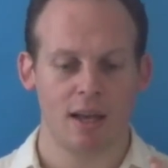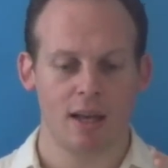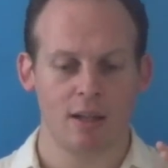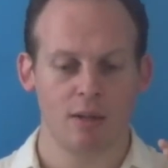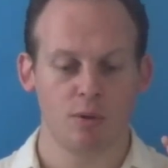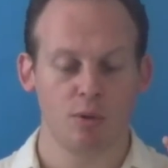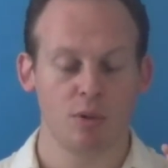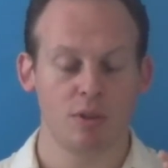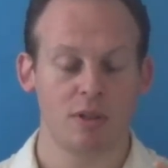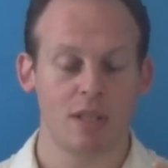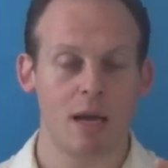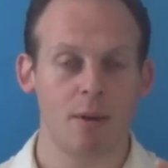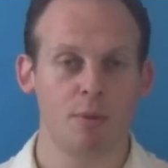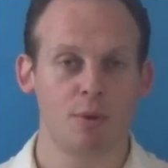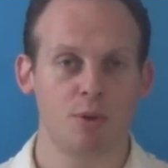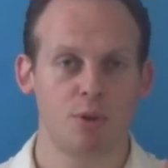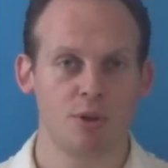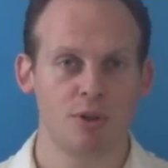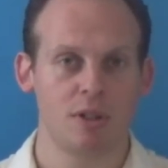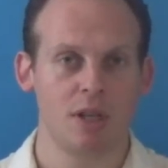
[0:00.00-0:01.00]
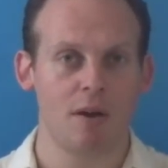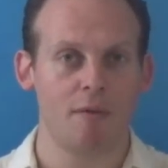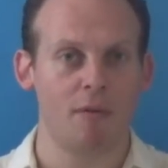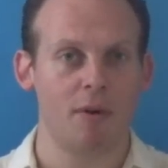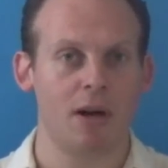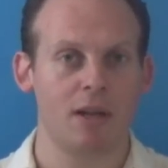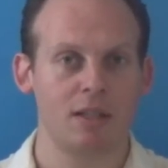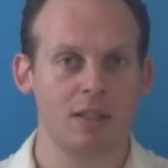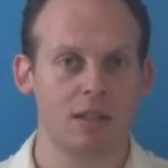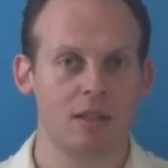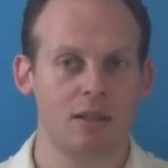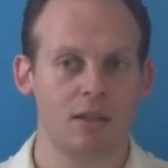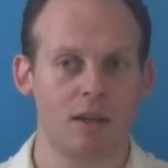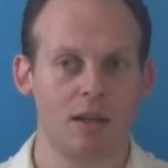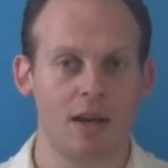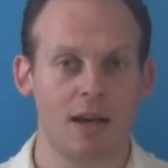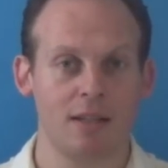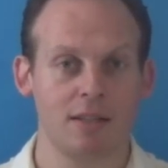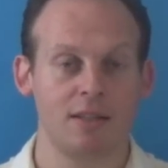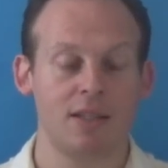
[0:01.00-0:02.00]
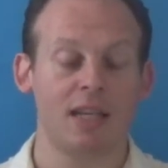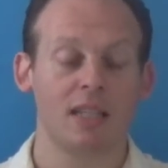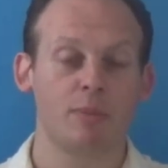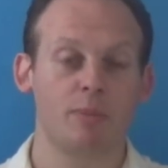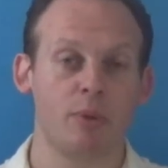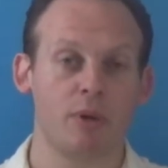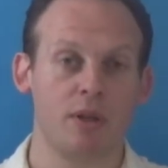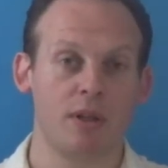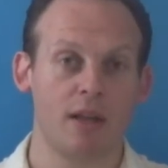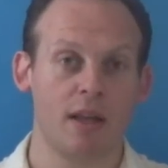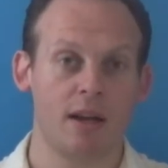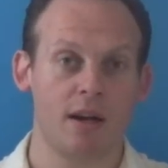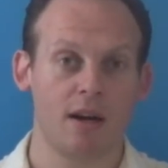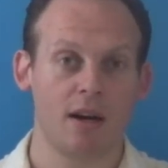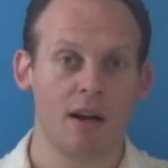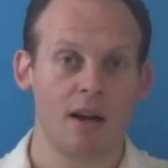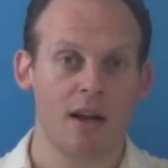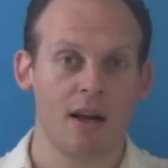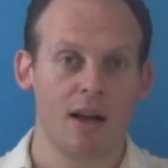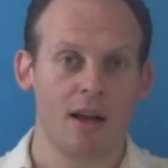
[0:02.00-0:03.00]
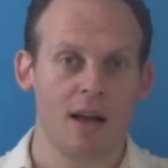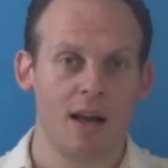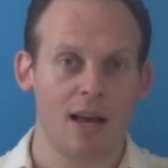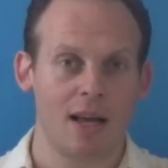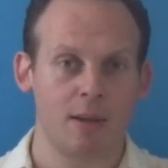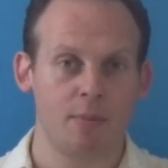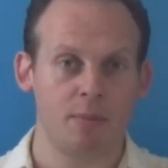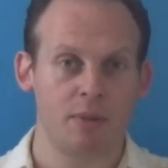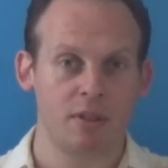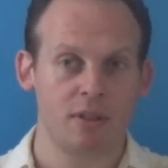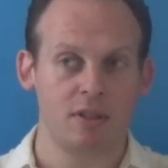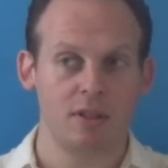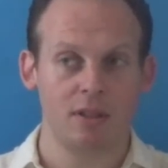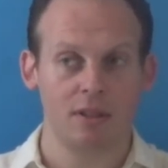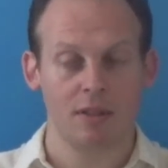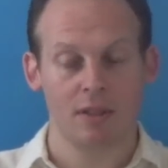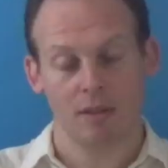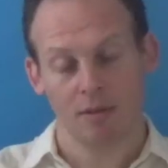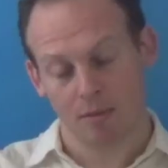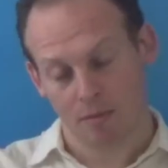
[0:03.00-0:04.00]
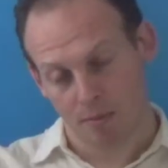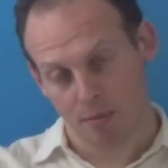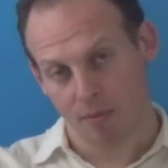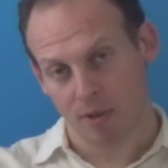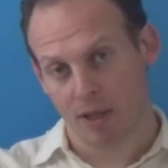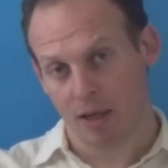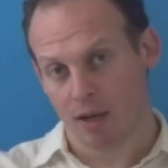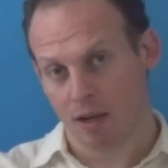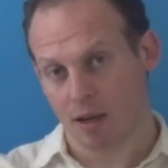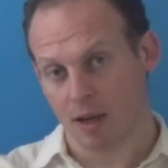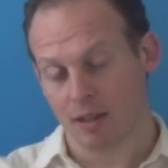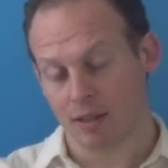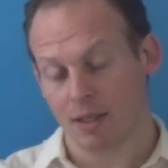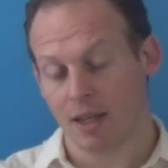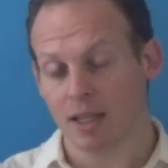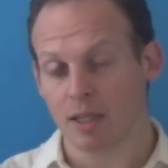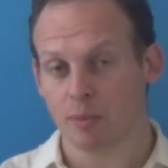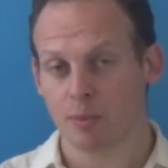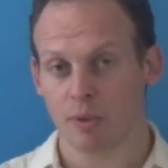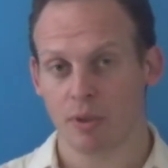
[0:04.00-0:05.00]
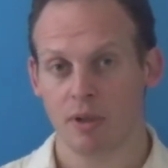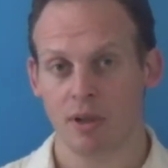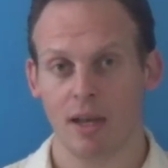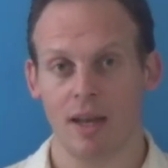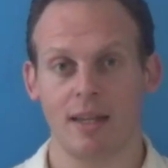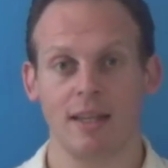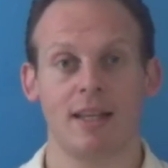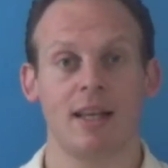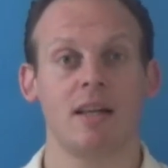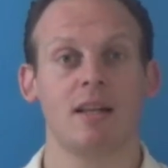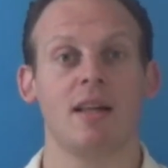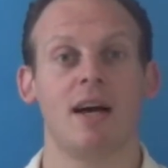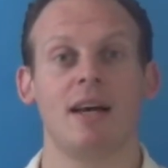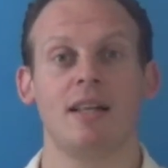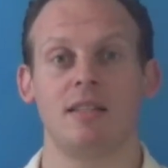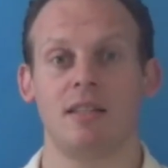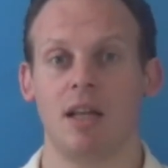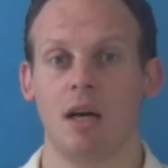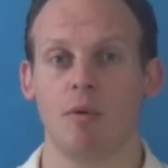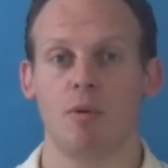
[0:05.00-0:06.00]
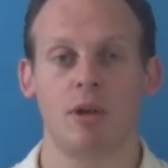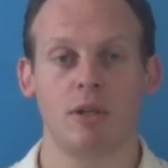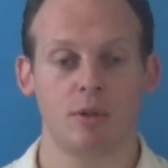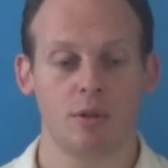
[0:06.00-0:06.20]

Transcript: and to establish yourself as an expert there and be seen there as an expert and get clients that way.